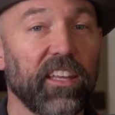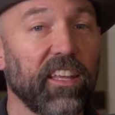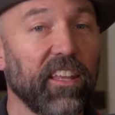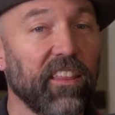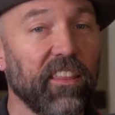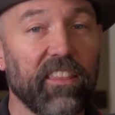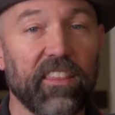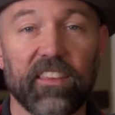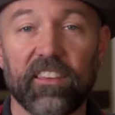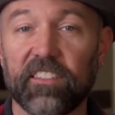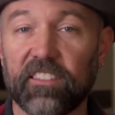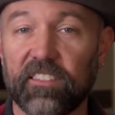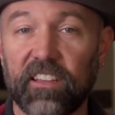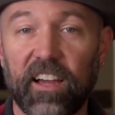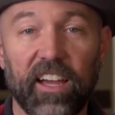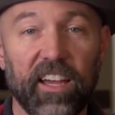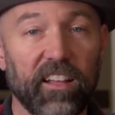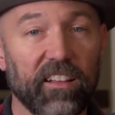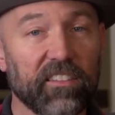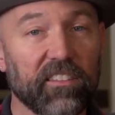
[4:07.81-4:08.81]
this
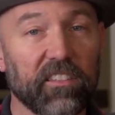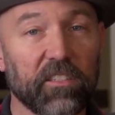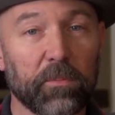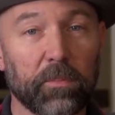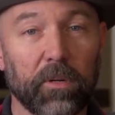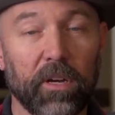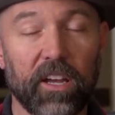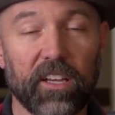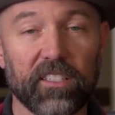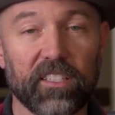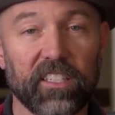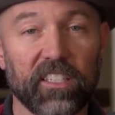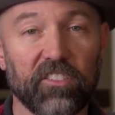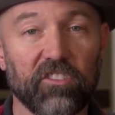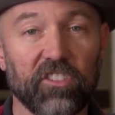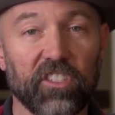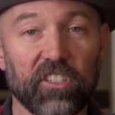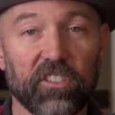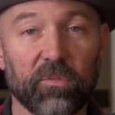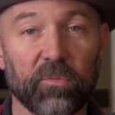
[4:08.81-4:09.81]
dialysis process
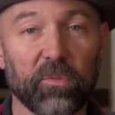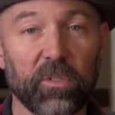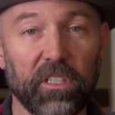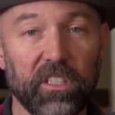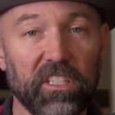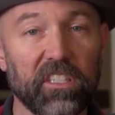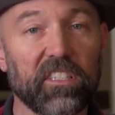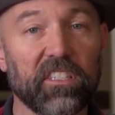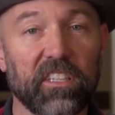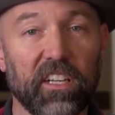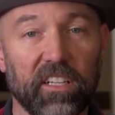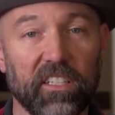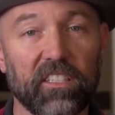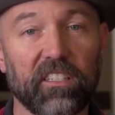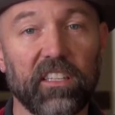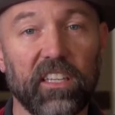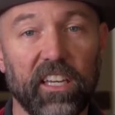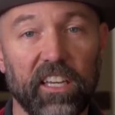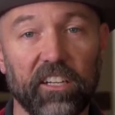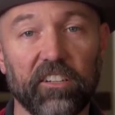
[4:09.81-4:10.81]
just really sucks
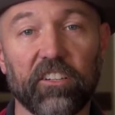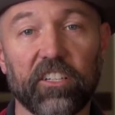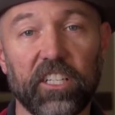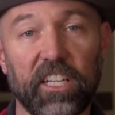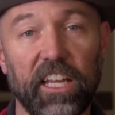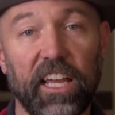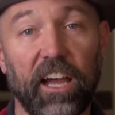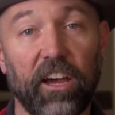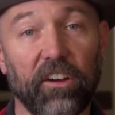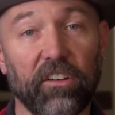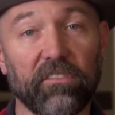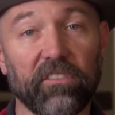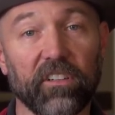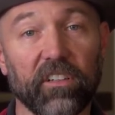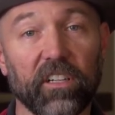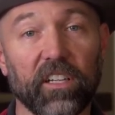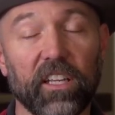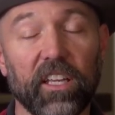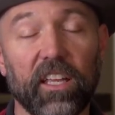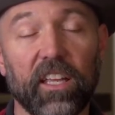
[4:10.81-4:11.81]
the energy out of her.
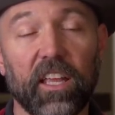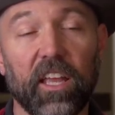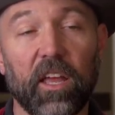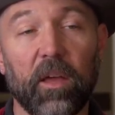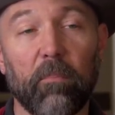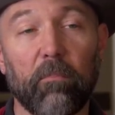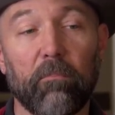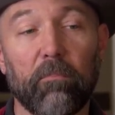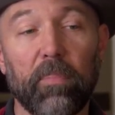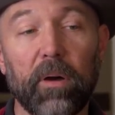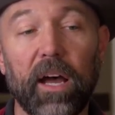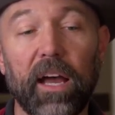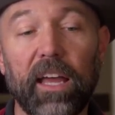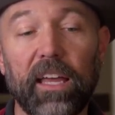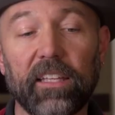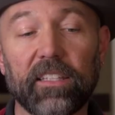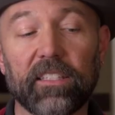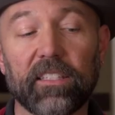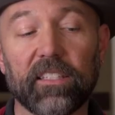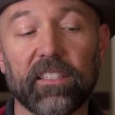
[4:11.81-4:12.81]

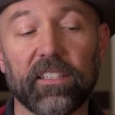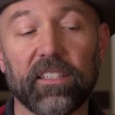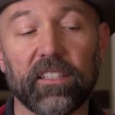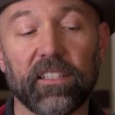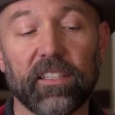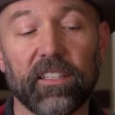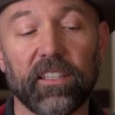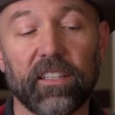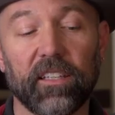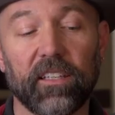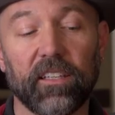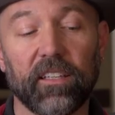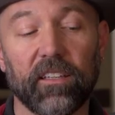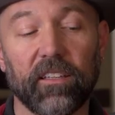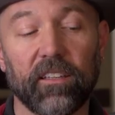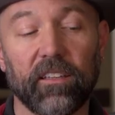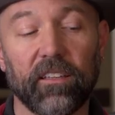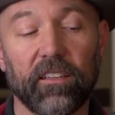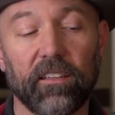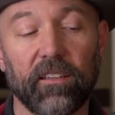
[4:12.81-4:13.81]
But
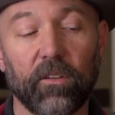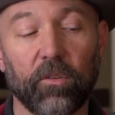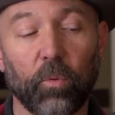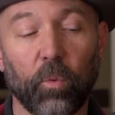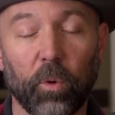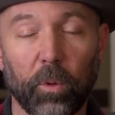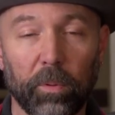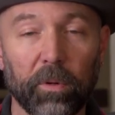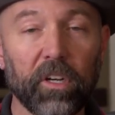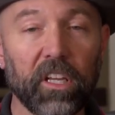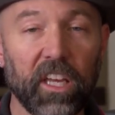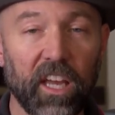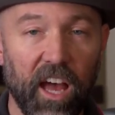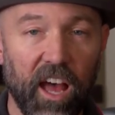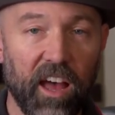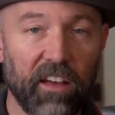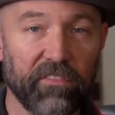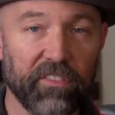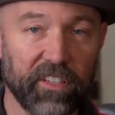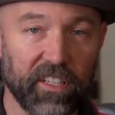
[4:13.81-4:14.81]
we're pretty
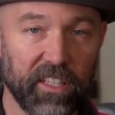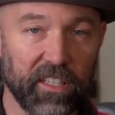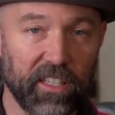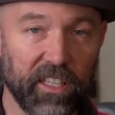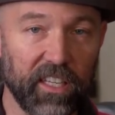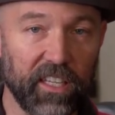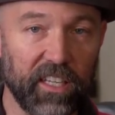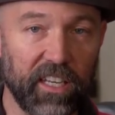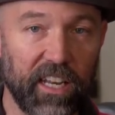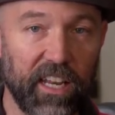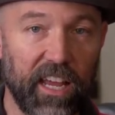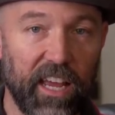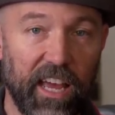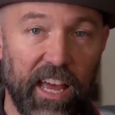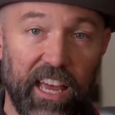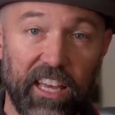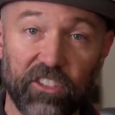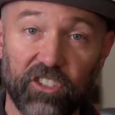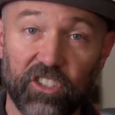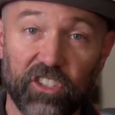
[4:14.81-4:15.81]
confident that
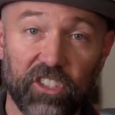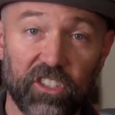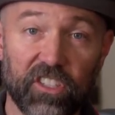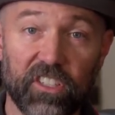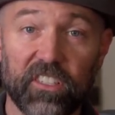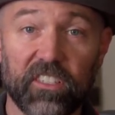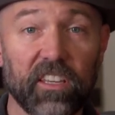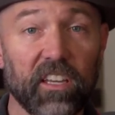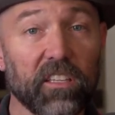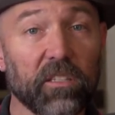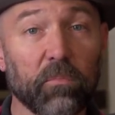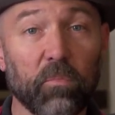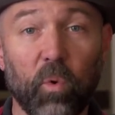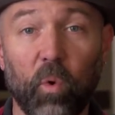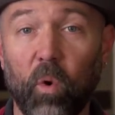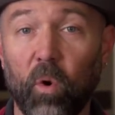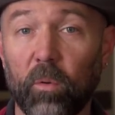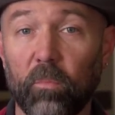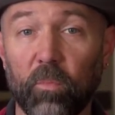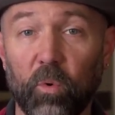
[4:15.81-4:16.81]
as she just does
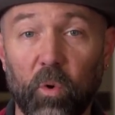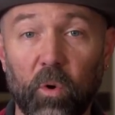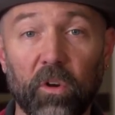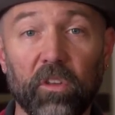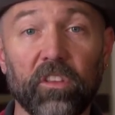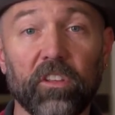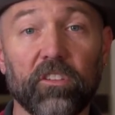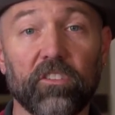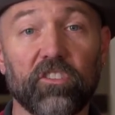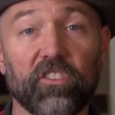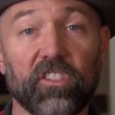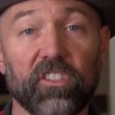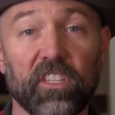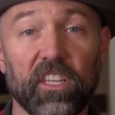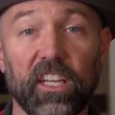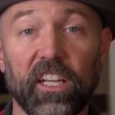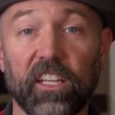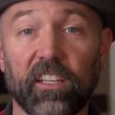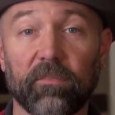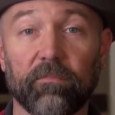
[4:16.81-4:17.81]
more and more, that she's
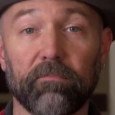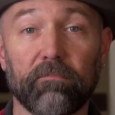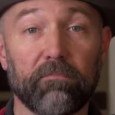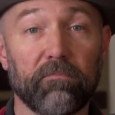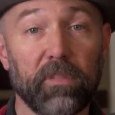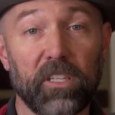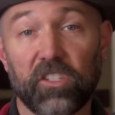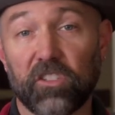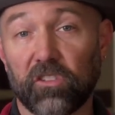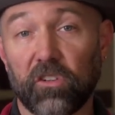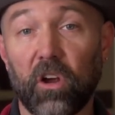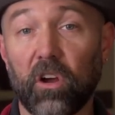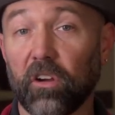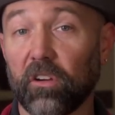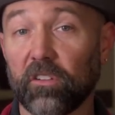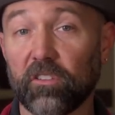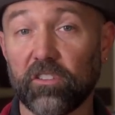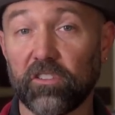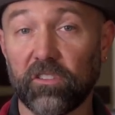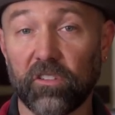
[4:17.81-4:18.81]
going to be stronger
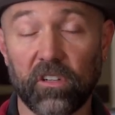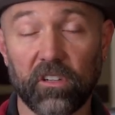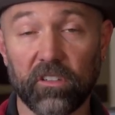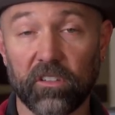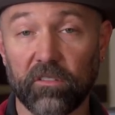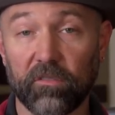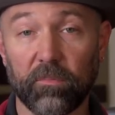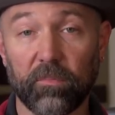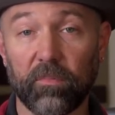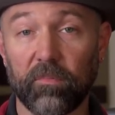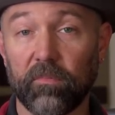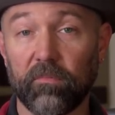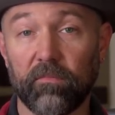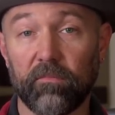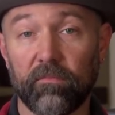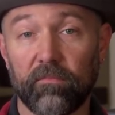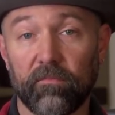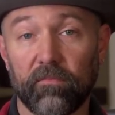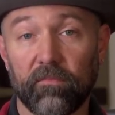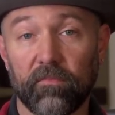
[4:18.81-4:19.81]
and stronger
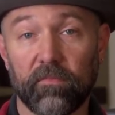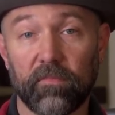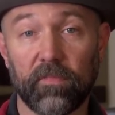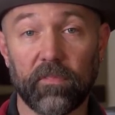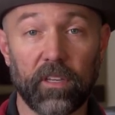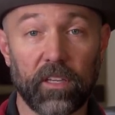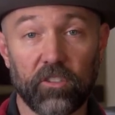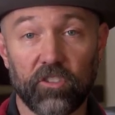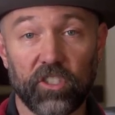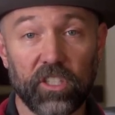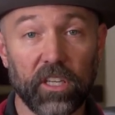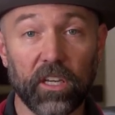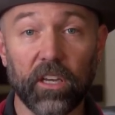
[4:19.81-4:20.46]
as she